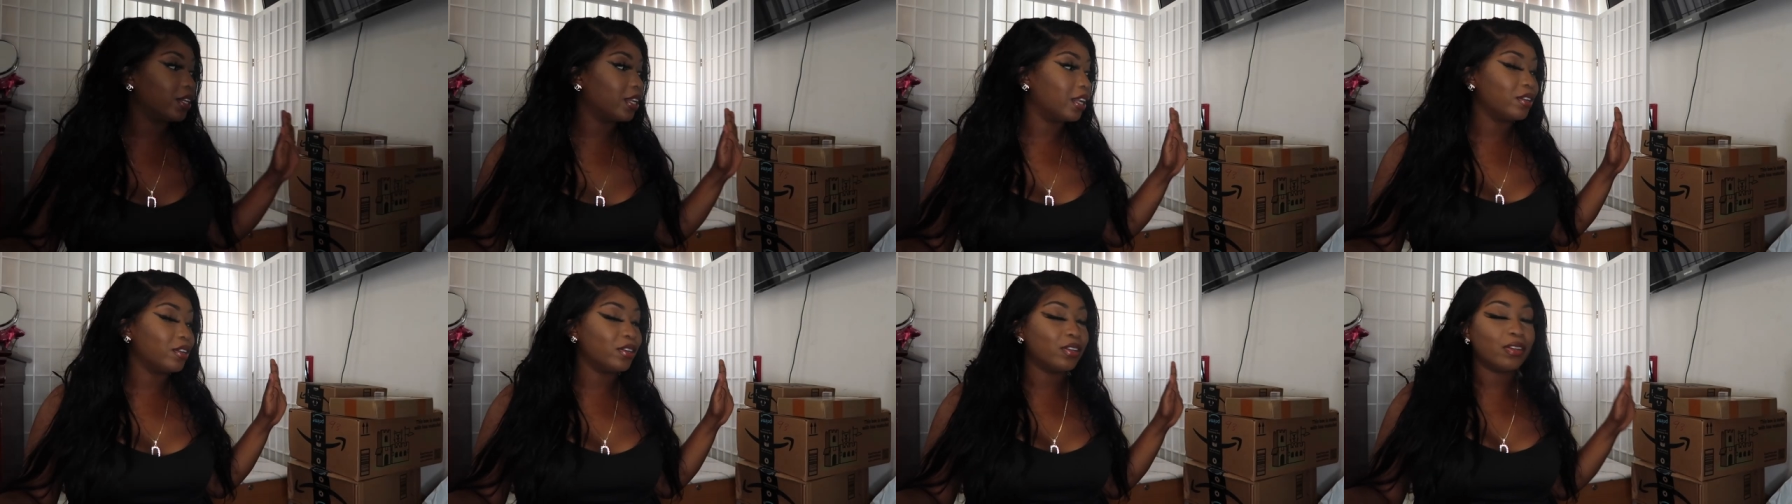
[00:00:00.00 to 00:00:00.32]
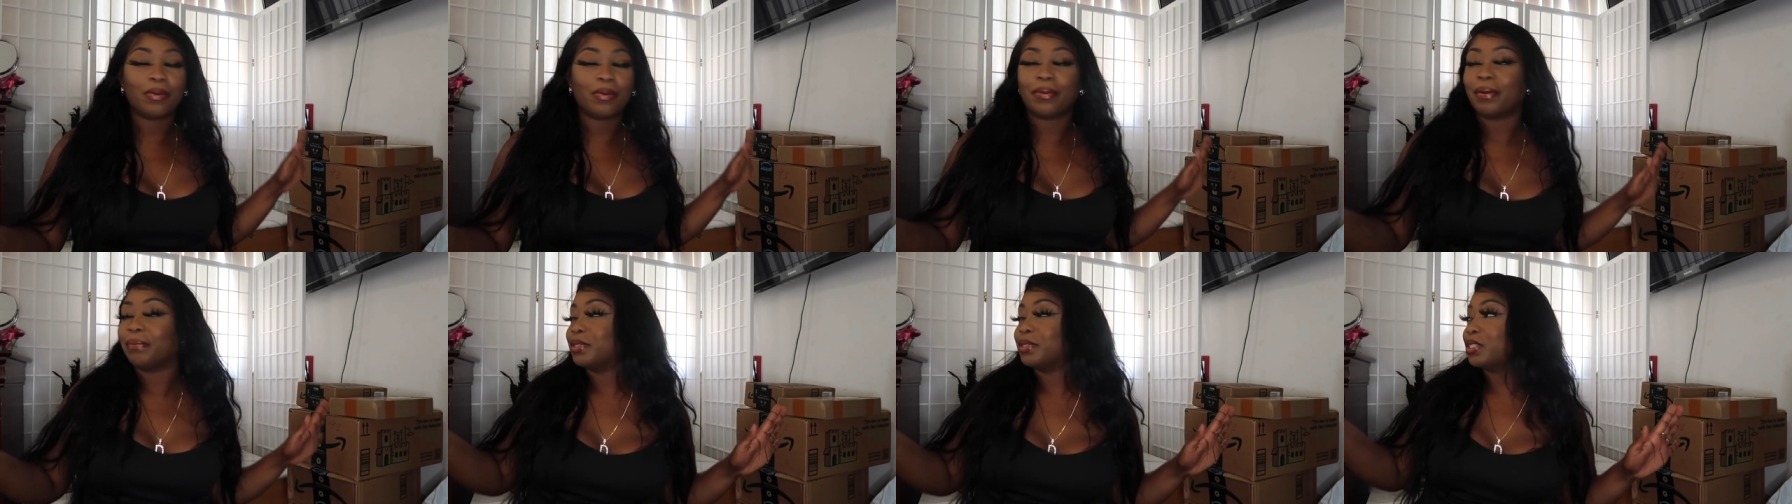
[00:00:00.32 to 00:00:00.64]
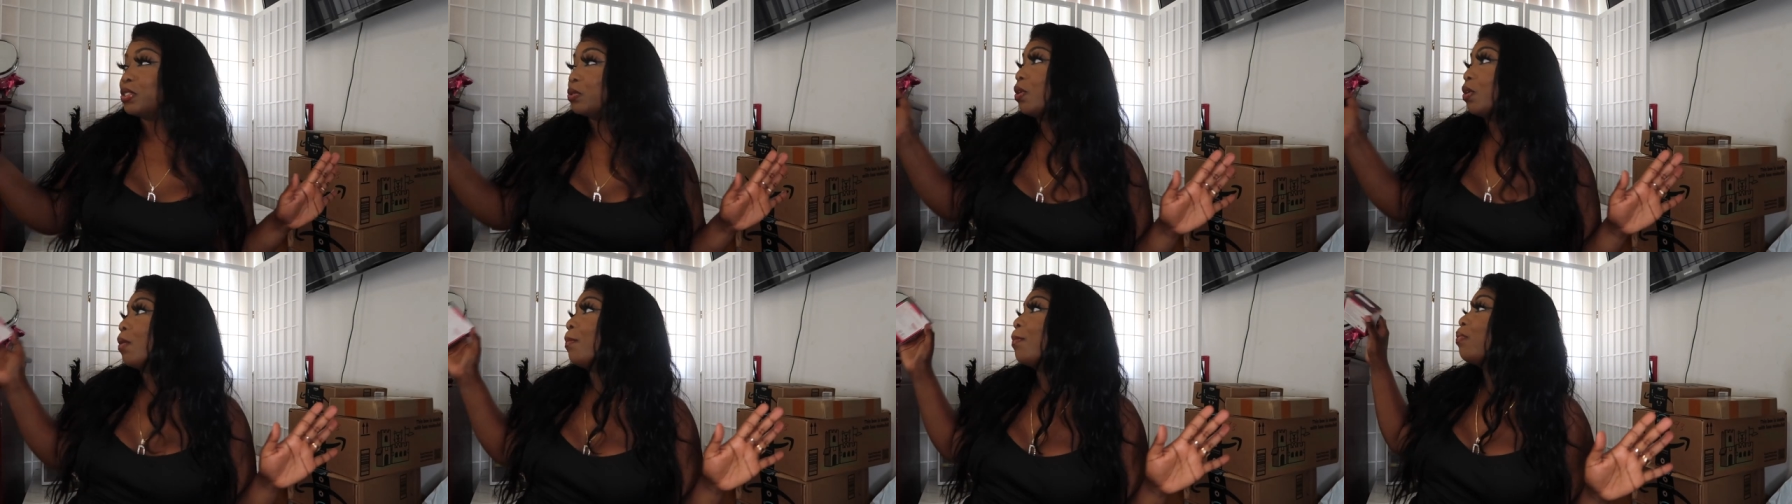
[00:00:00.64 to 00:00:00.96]
and I know I'm
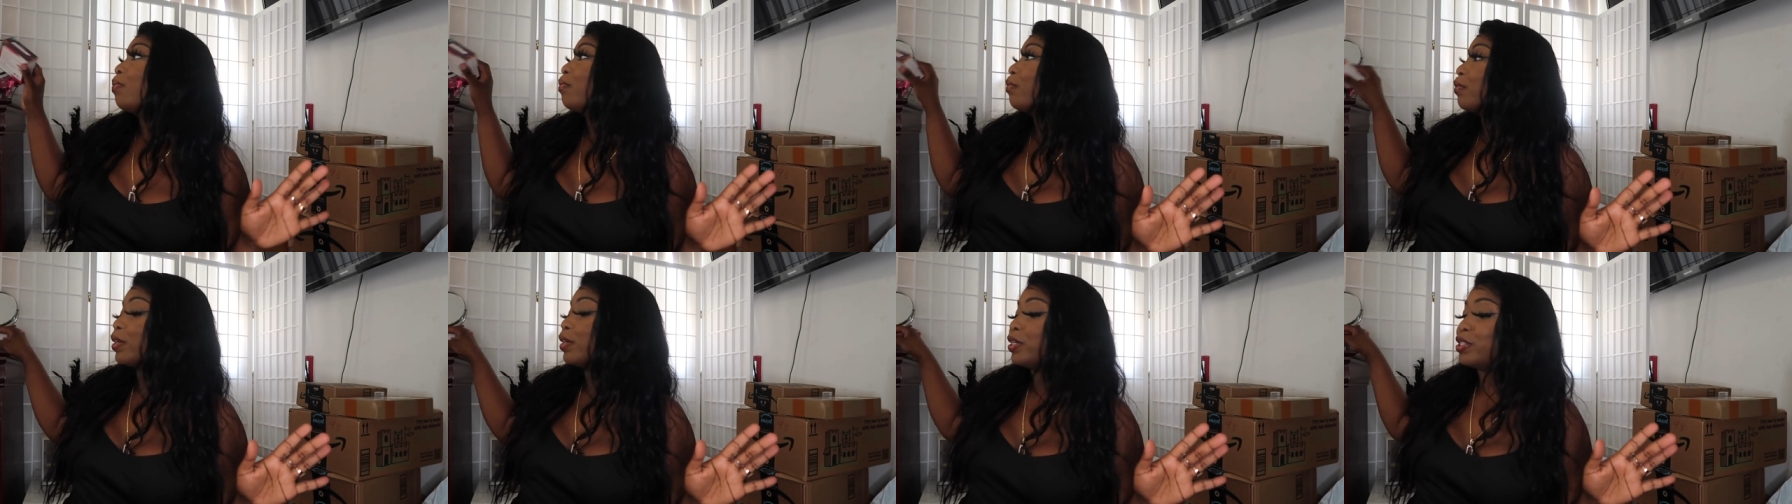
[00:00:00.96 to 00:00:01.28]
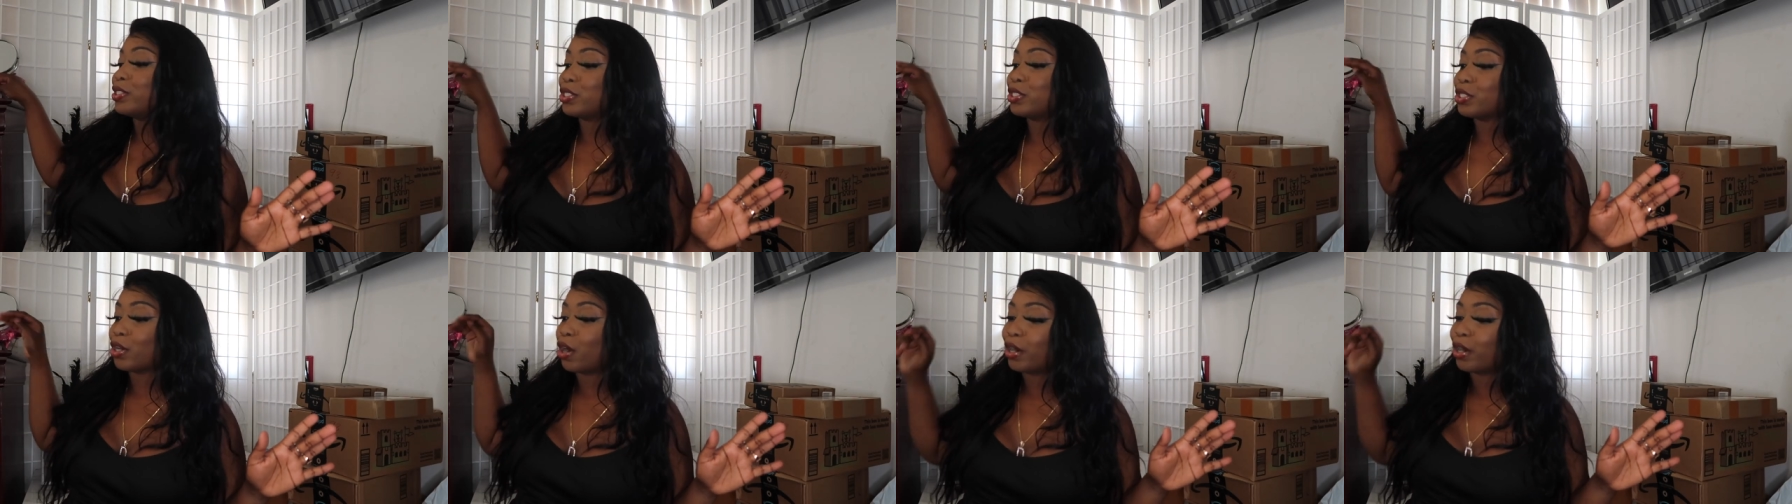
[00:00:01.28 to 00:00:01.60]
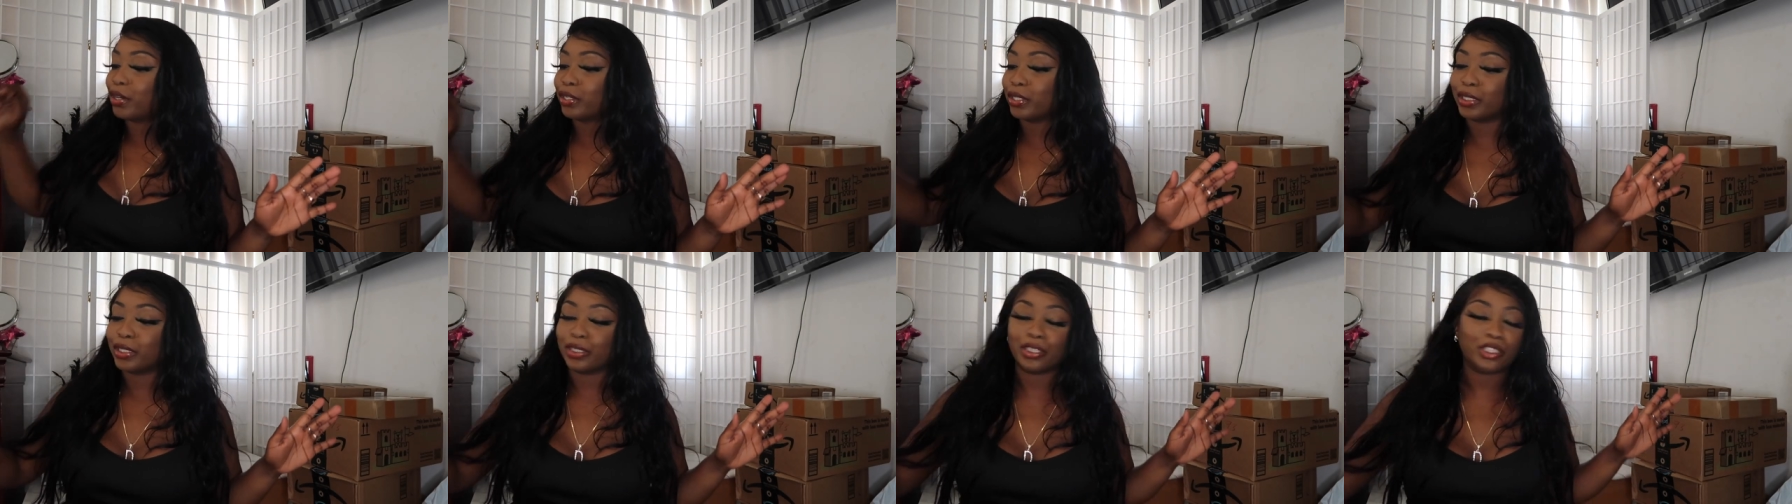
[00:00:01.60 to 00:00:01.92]
gonna do a pretty
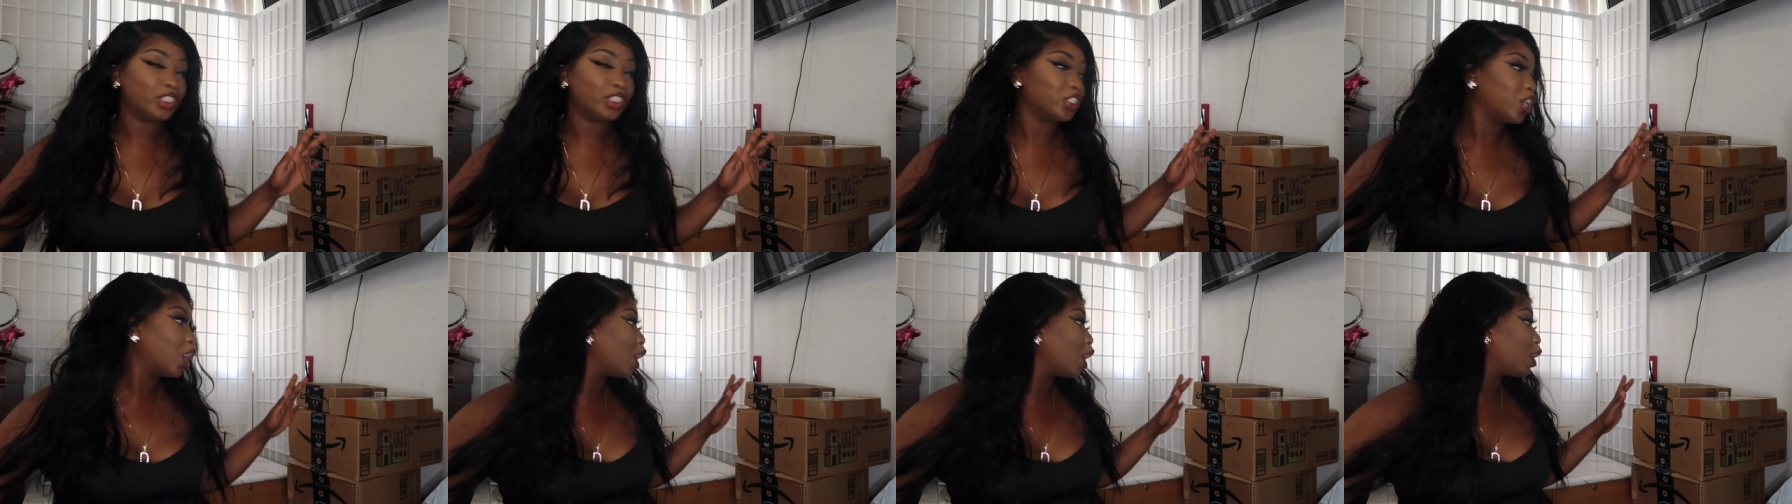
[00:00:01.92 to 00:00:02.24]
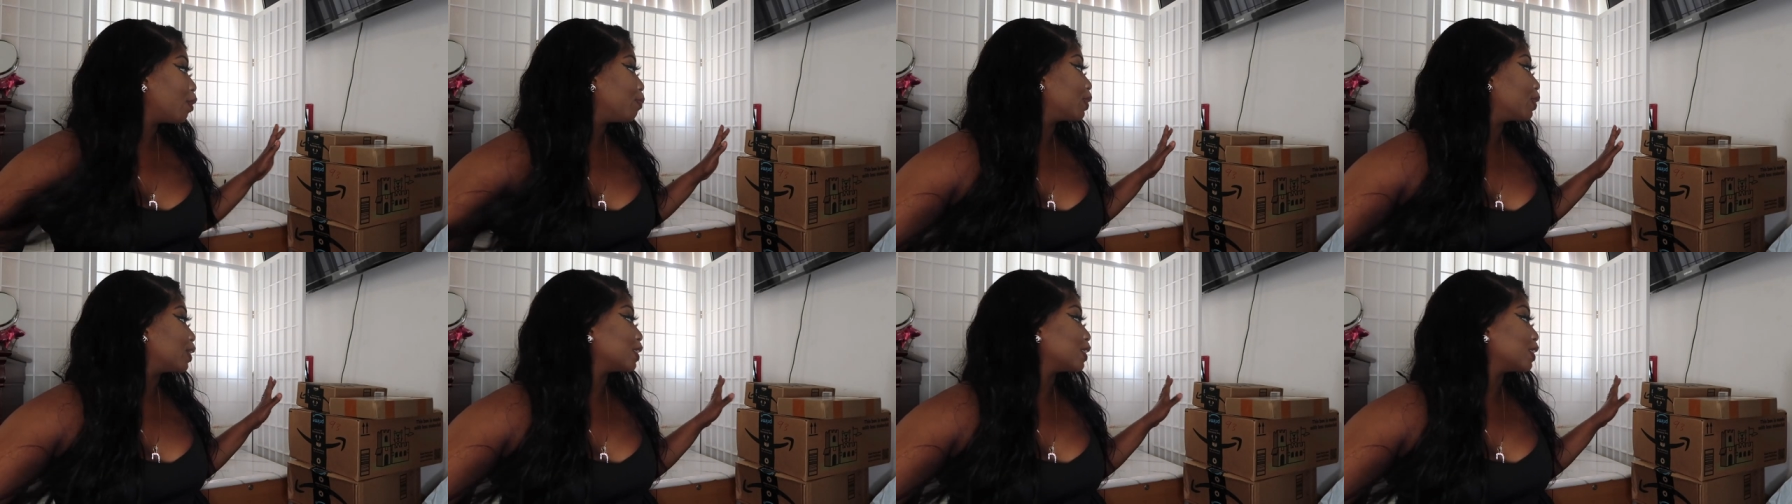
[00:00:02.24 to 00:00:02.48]
darn good job